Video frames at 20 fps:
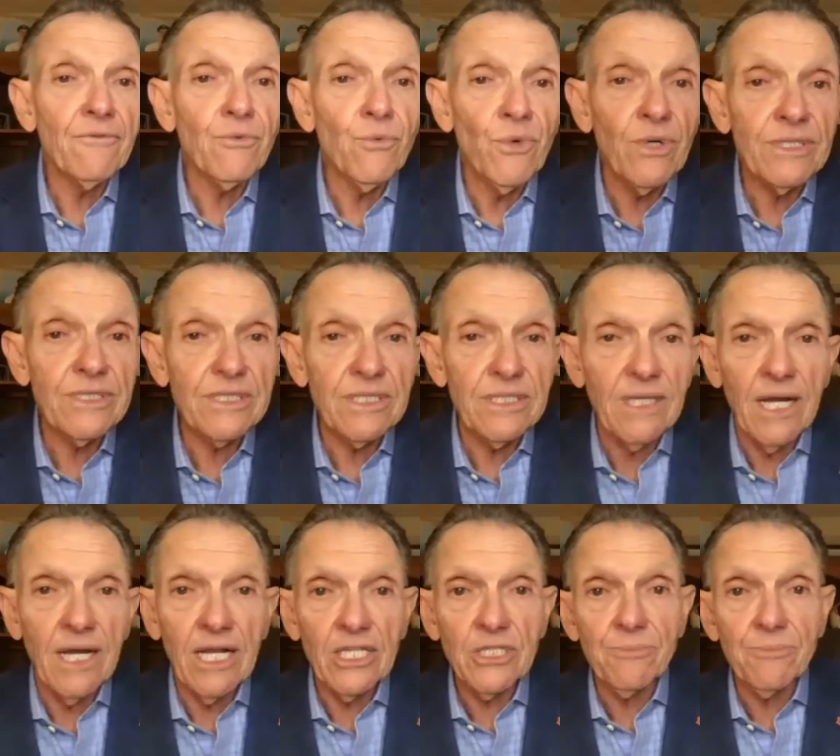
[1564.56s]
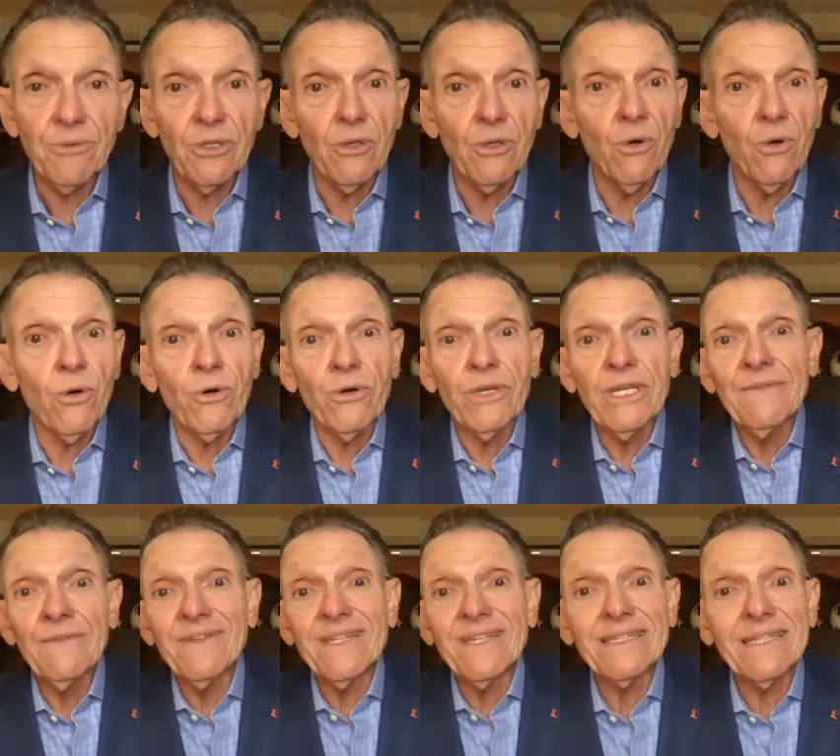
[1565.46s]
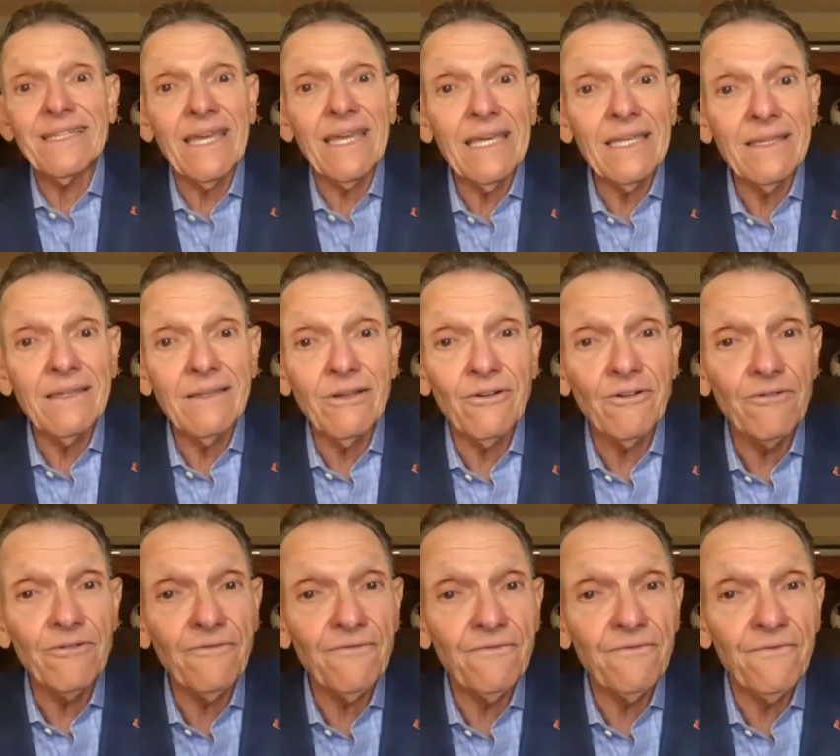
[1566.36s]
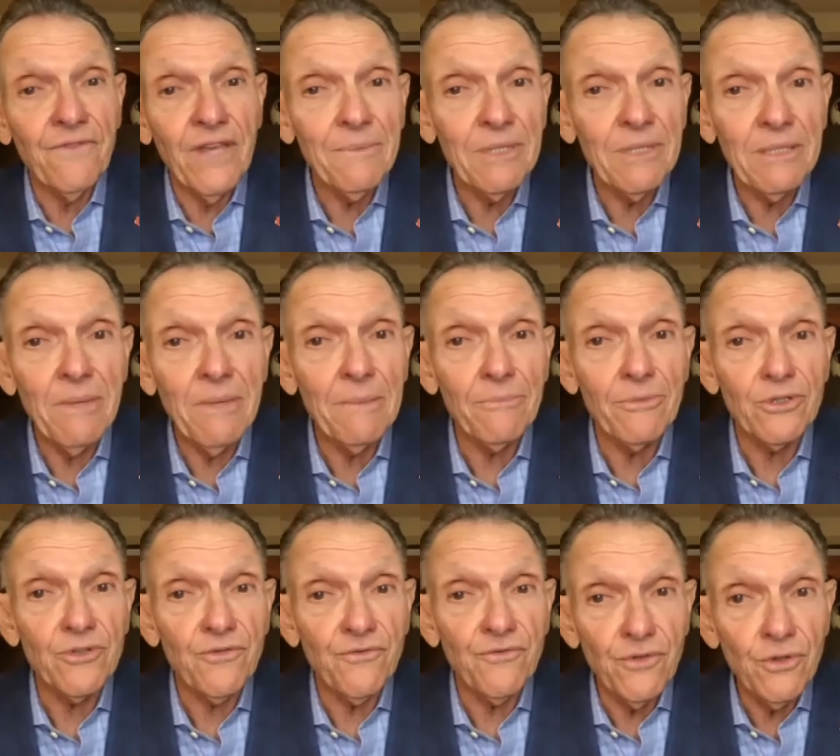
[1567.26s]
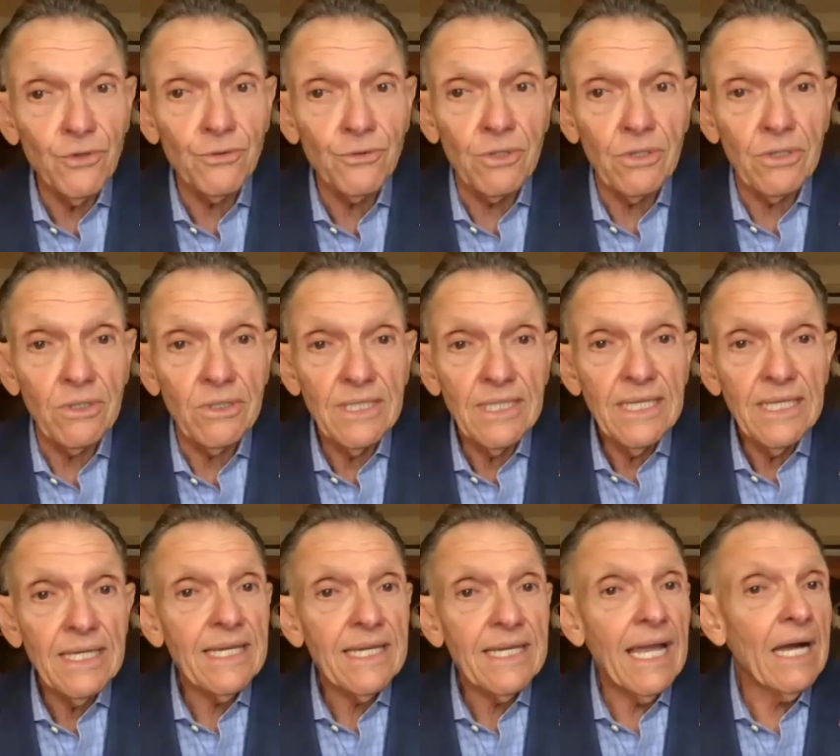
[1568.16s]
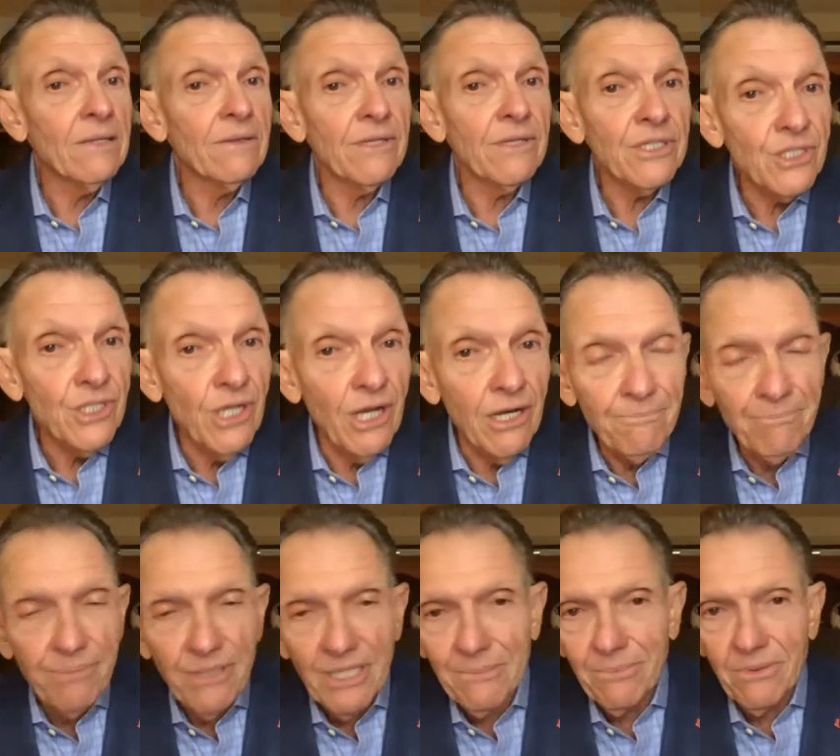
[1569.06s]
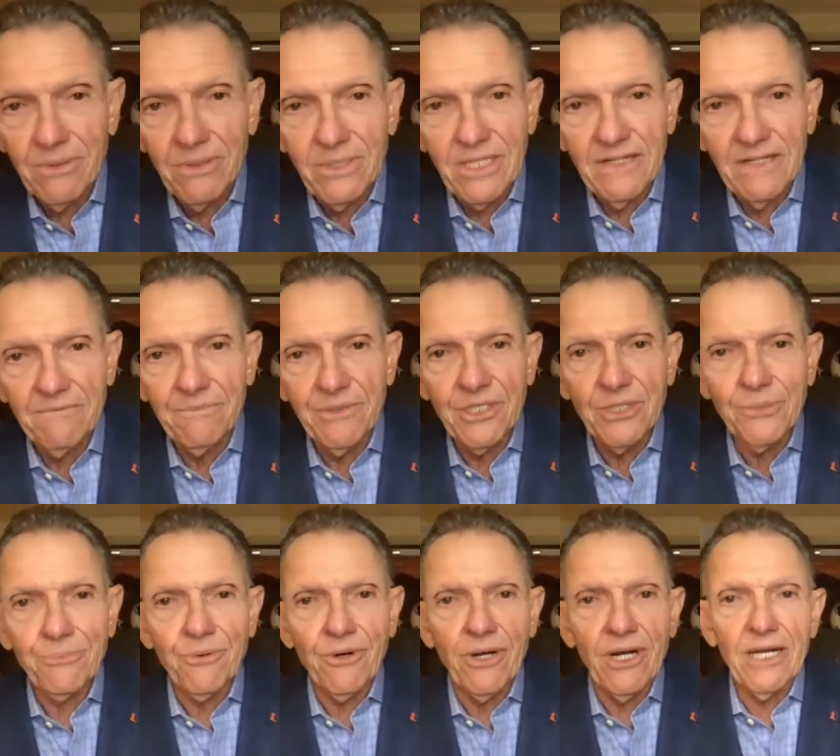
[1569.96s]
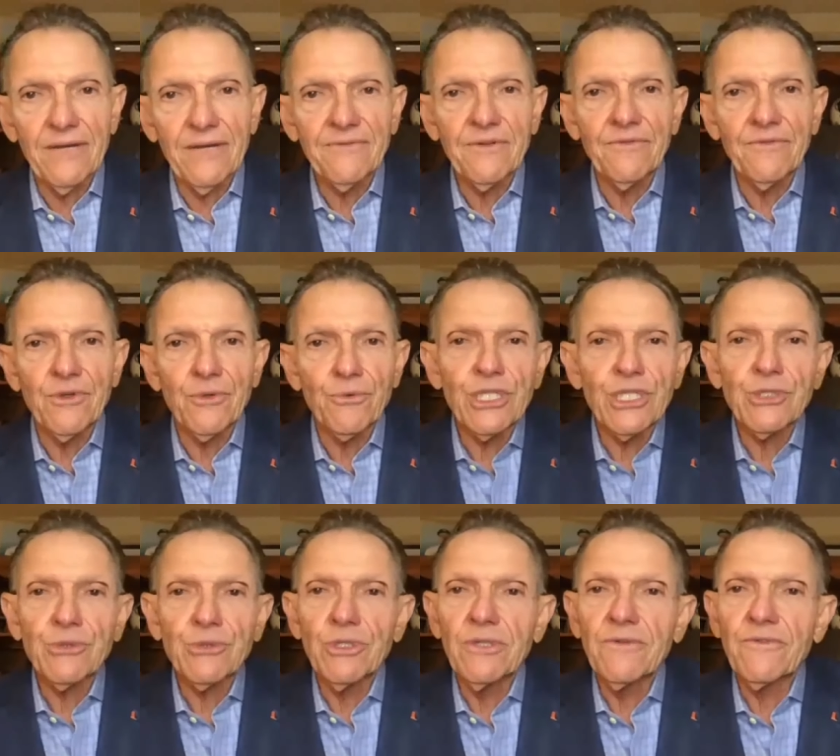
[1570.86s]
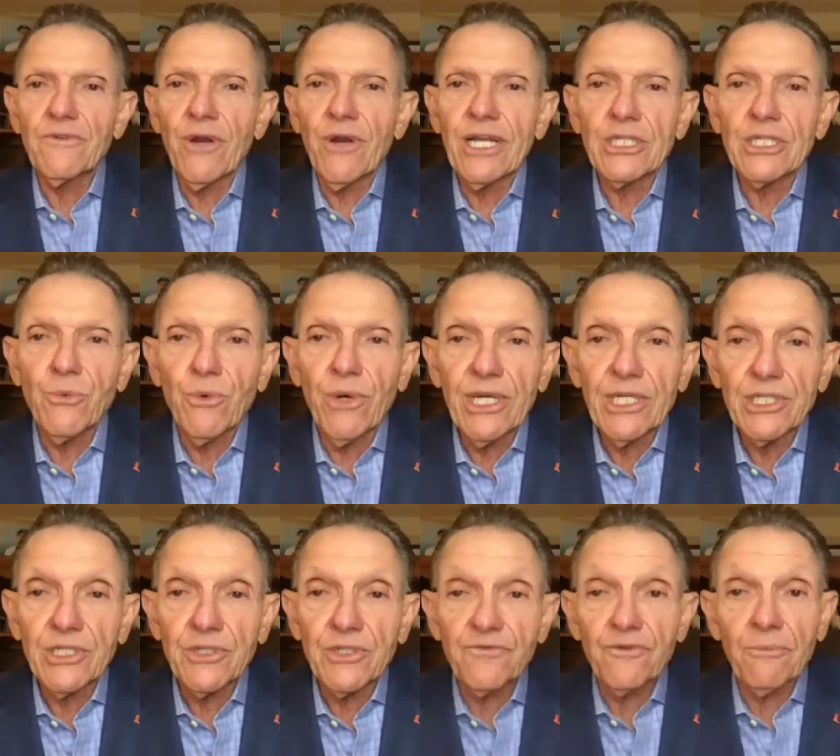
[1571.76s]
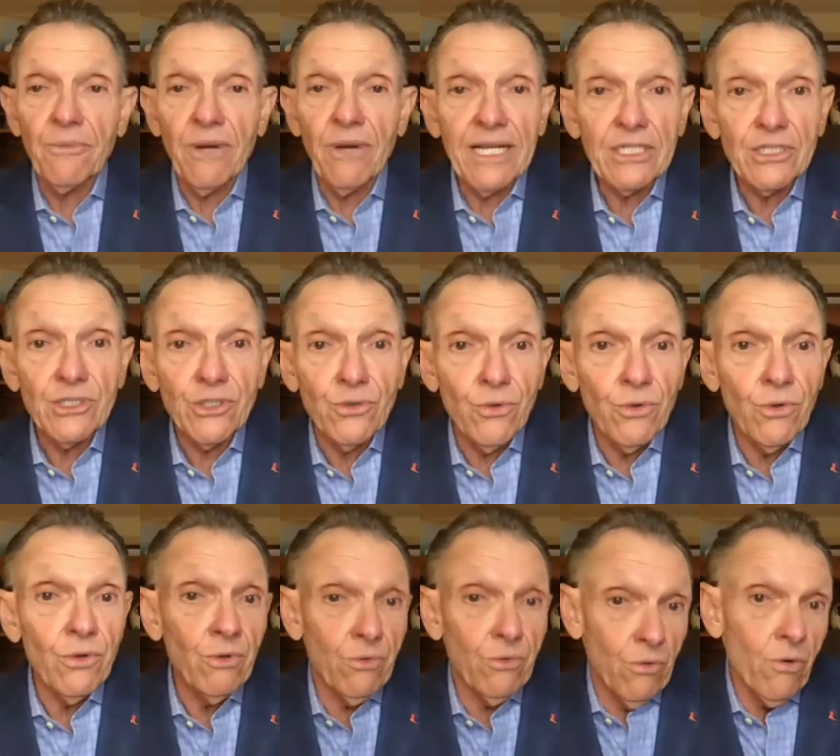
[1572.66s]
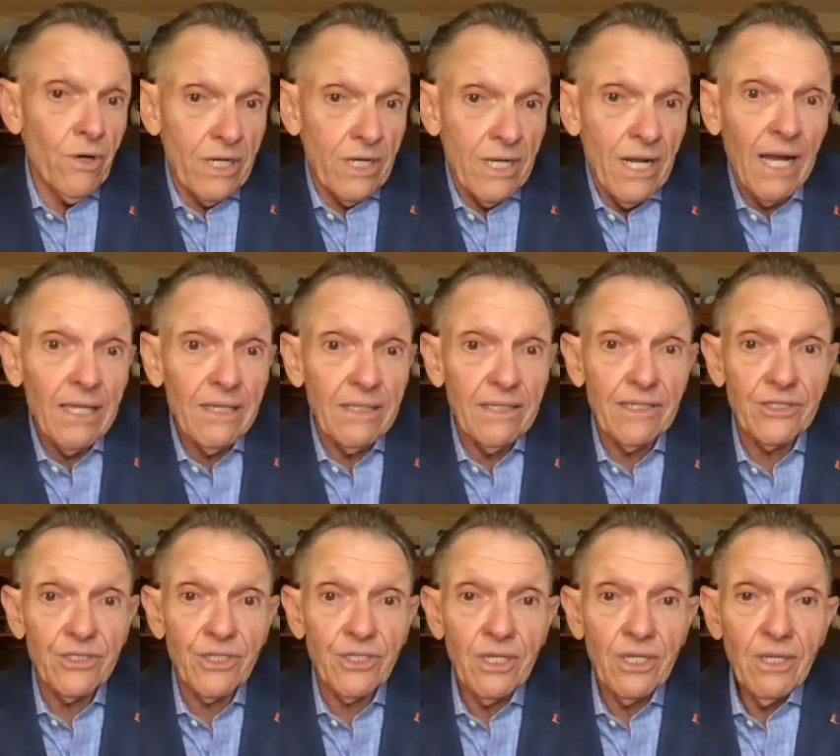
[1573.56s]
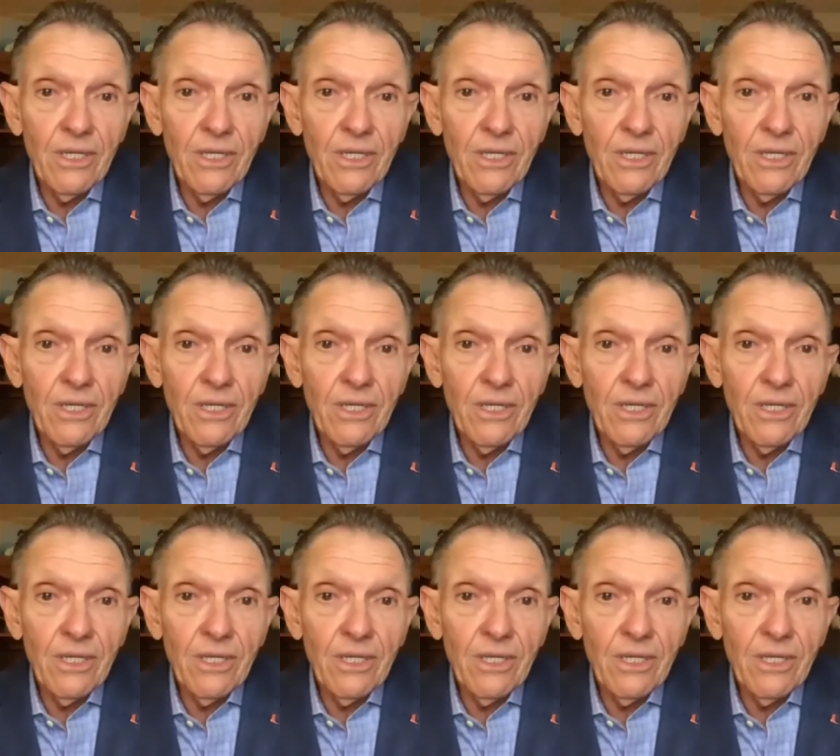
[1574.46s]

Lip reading: ones in the hospital or even attend their family member's funeral. Countless young people have been deprived of the ritual of graduation from high school or college.